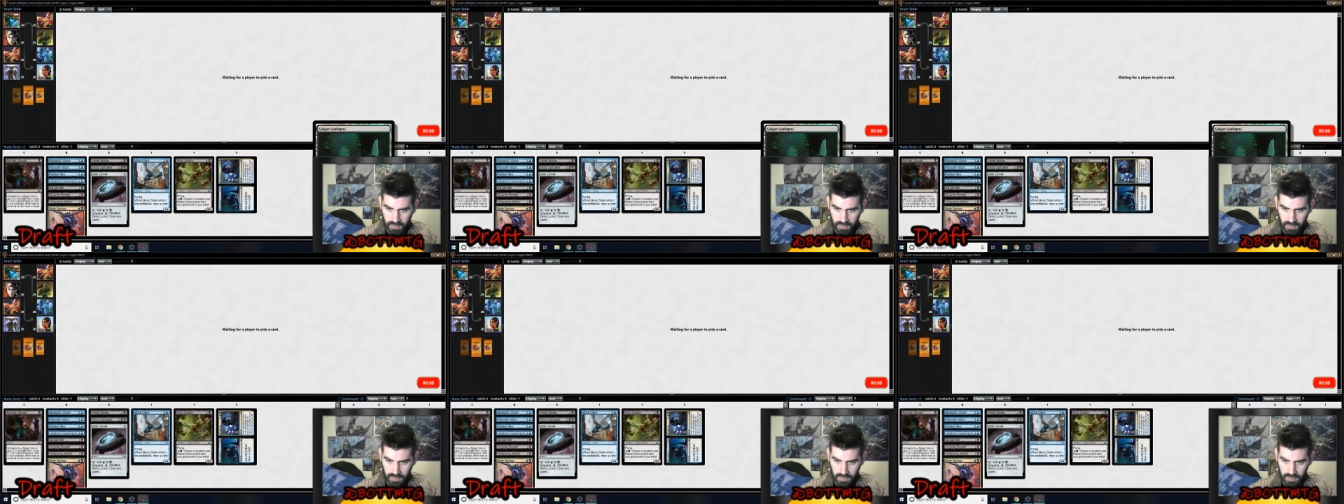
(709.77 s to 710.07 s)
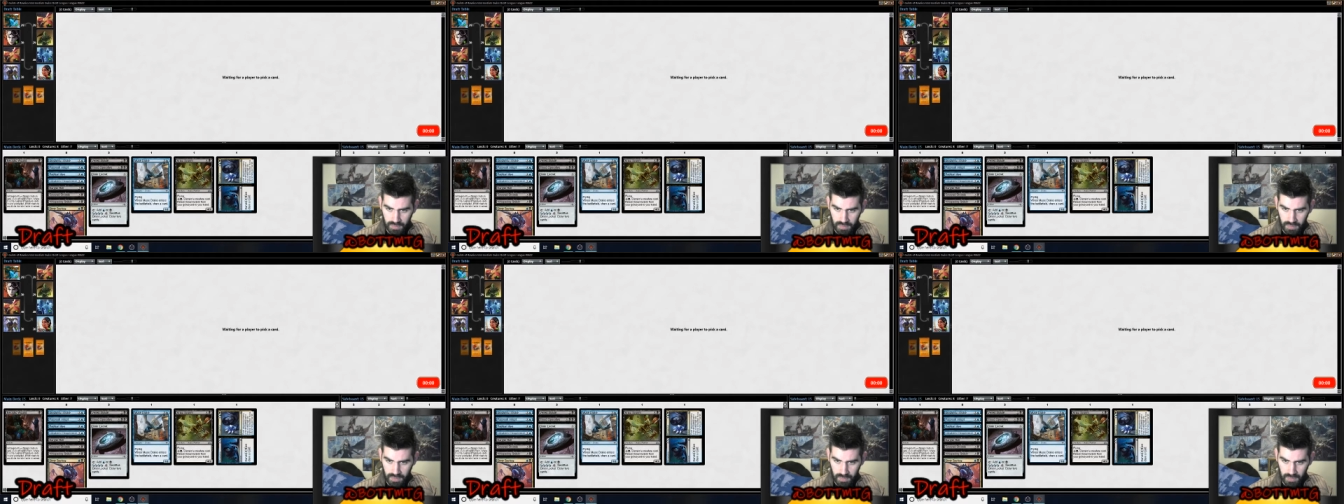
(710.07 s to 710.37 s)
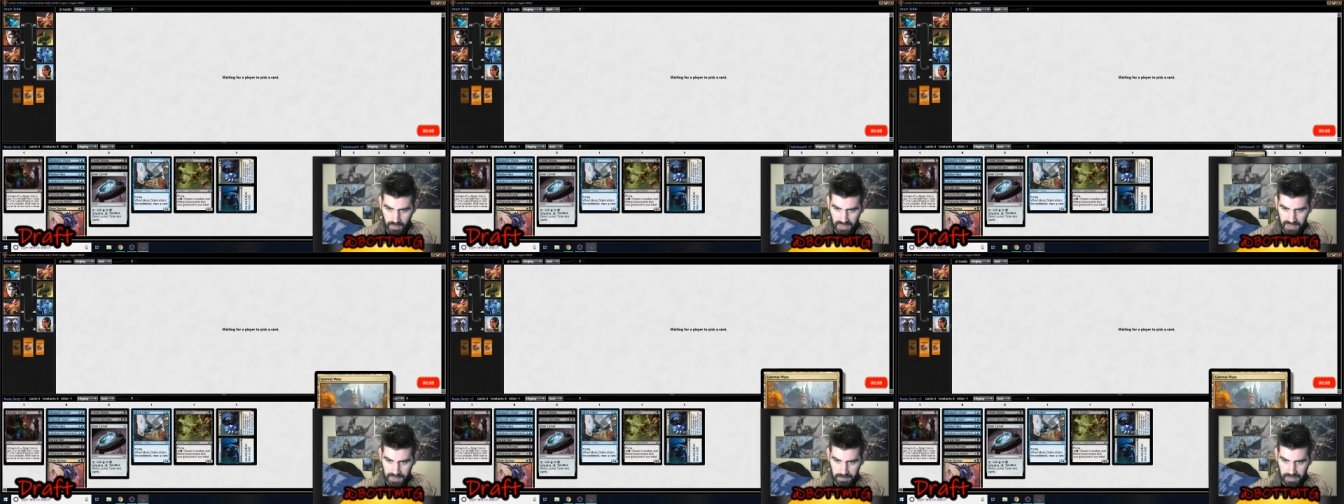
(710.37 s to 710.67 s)
So we
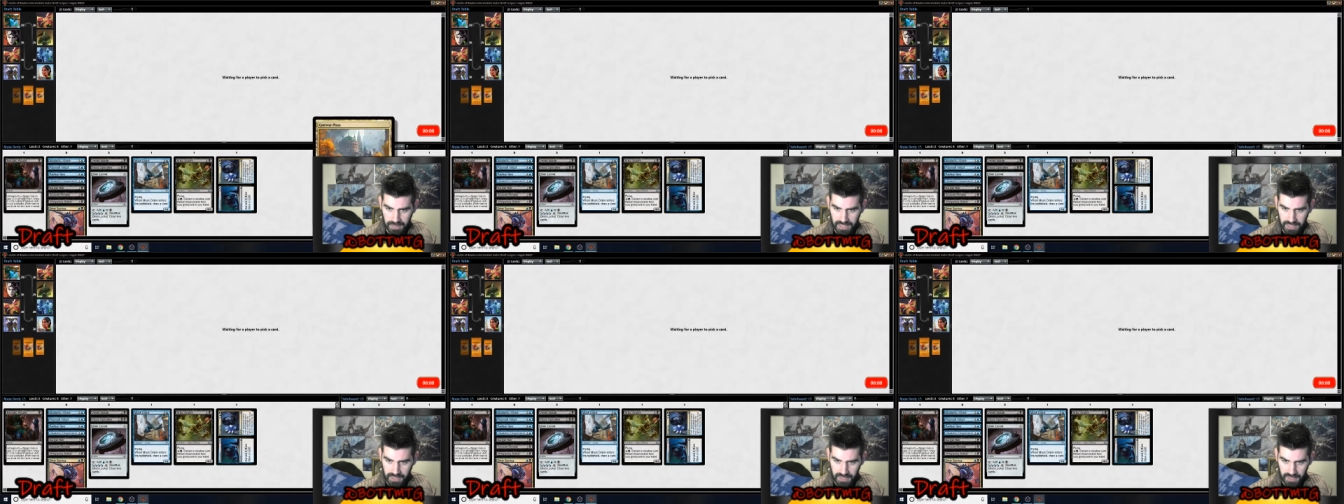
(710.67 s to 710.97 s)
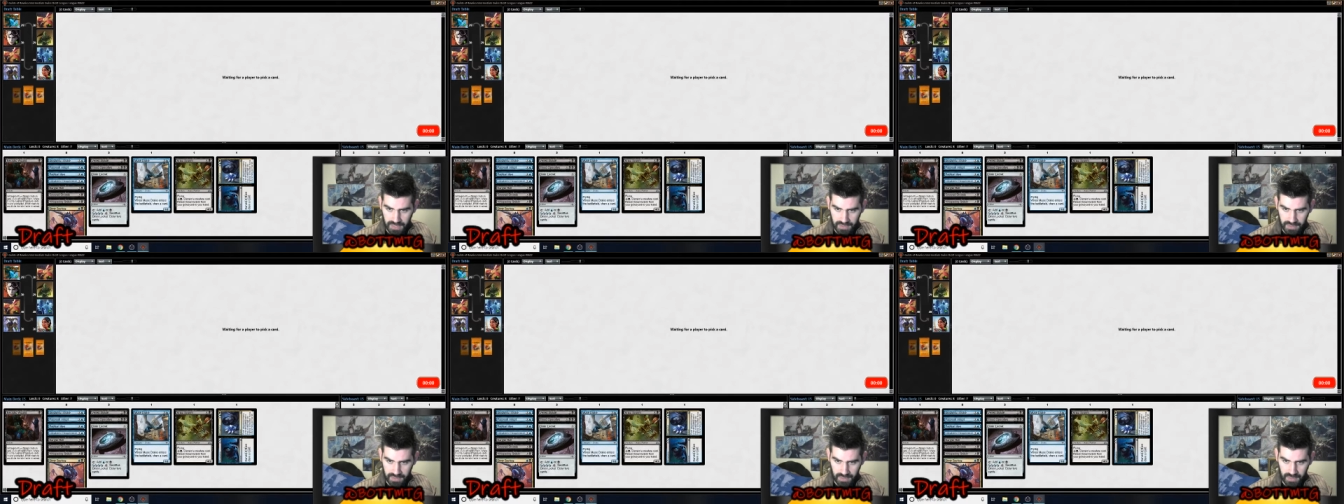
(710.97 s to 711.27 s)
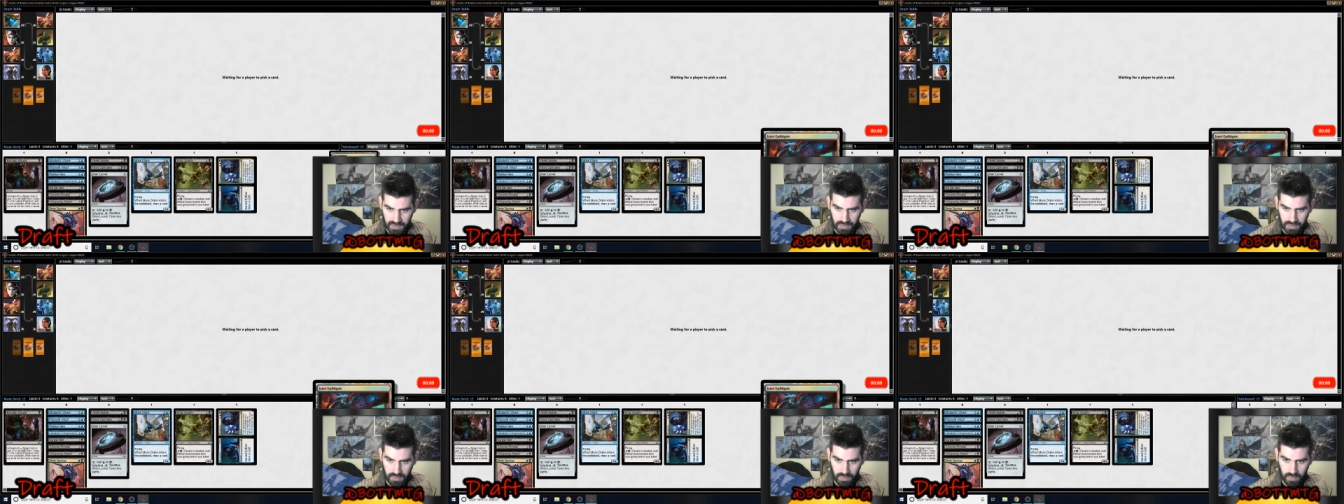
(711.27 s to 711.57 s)
could splash
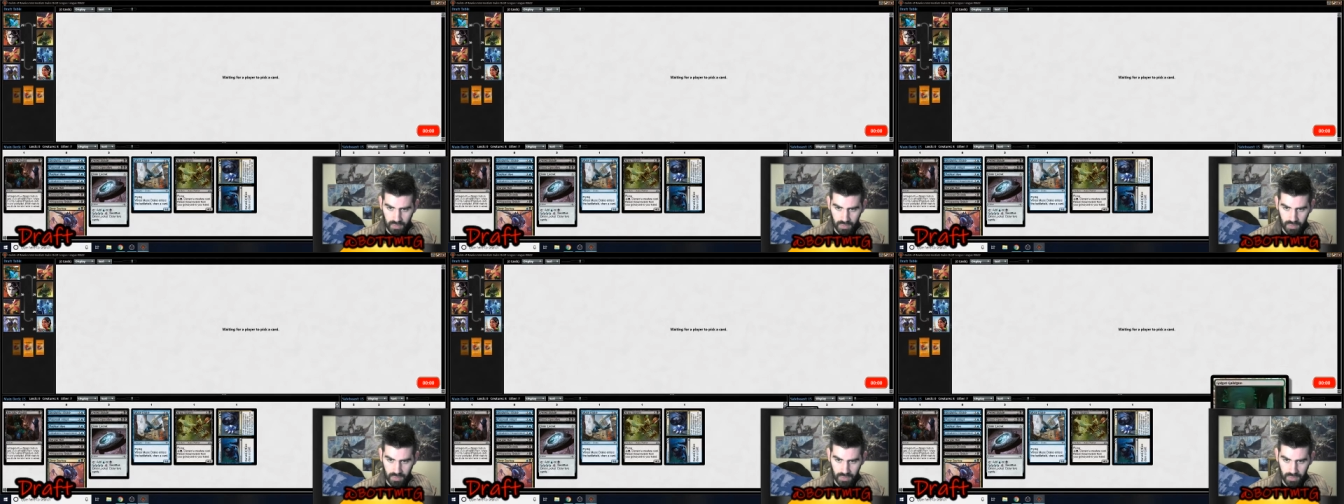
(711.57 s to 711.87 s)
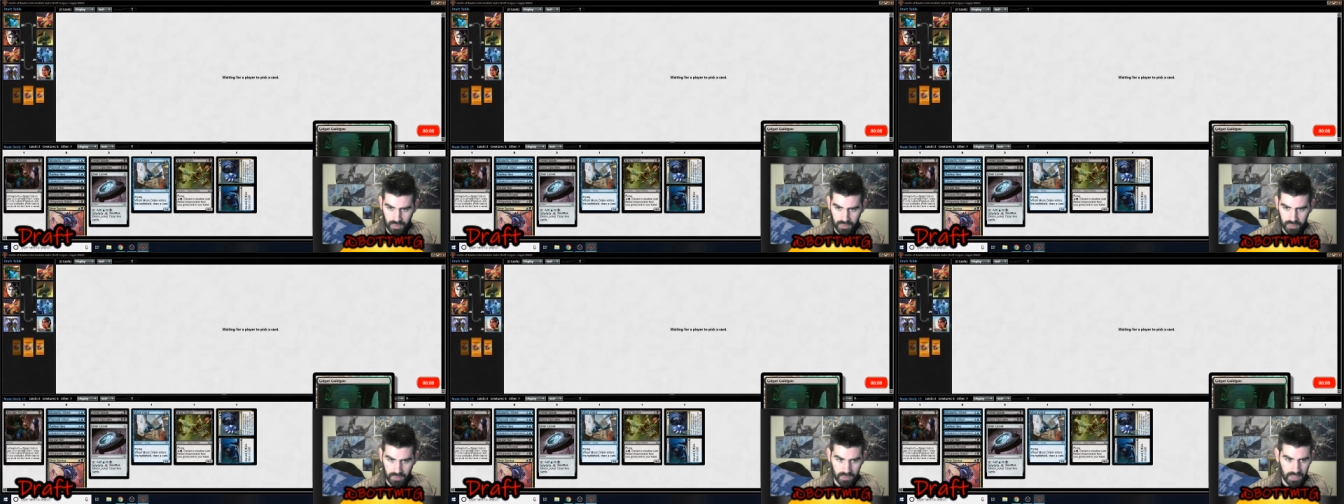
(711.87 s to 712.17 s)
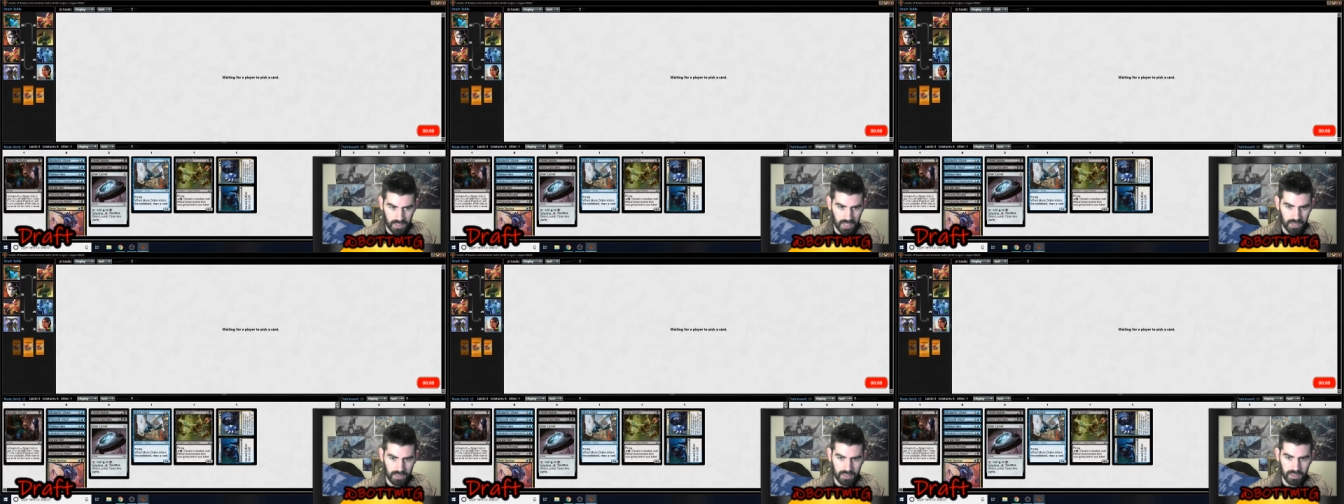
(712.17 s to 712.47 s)
Izzet or
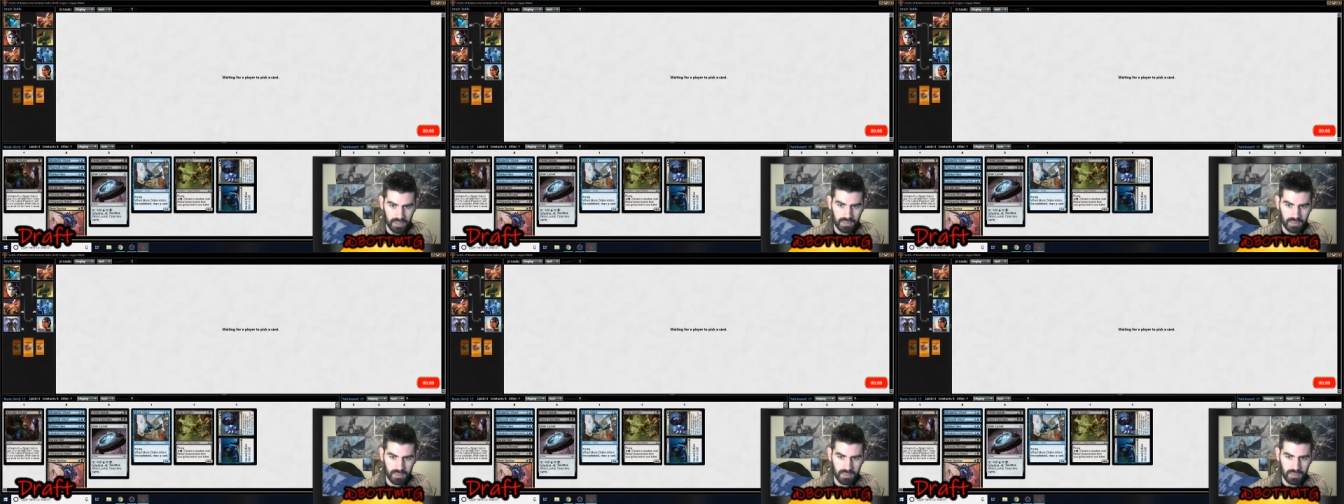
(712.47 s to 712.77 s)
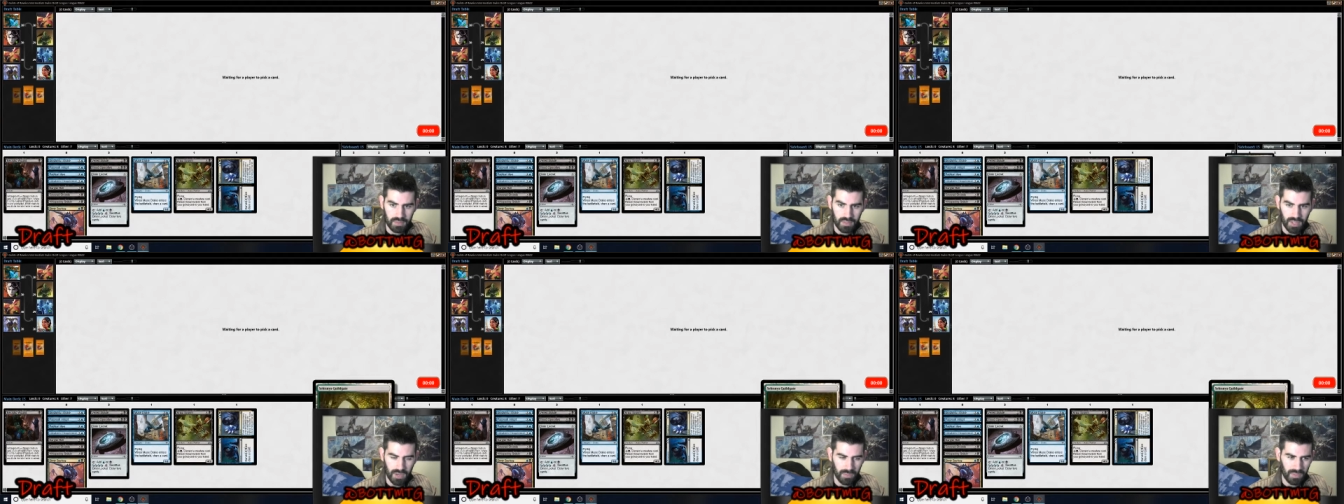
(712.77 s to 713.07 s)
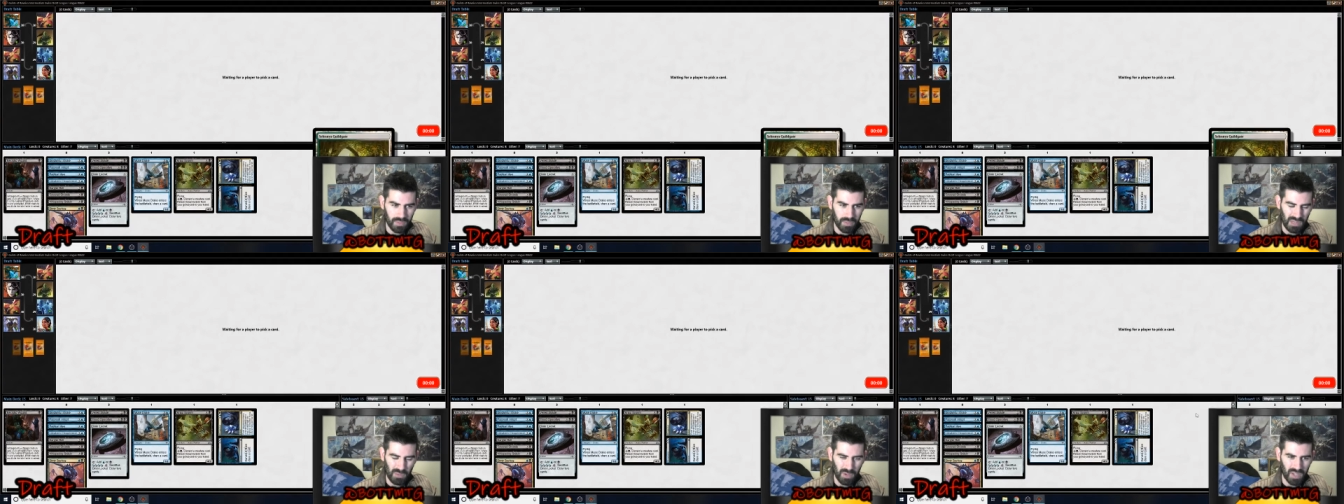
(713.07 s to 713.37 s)
Golgari. Not
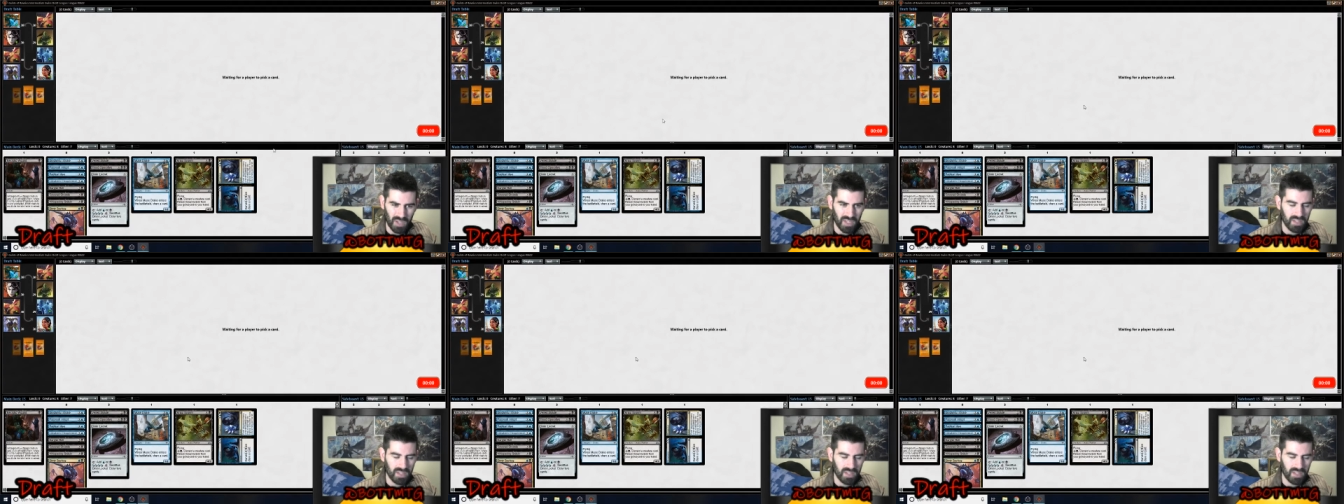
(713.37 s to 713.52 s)
really white.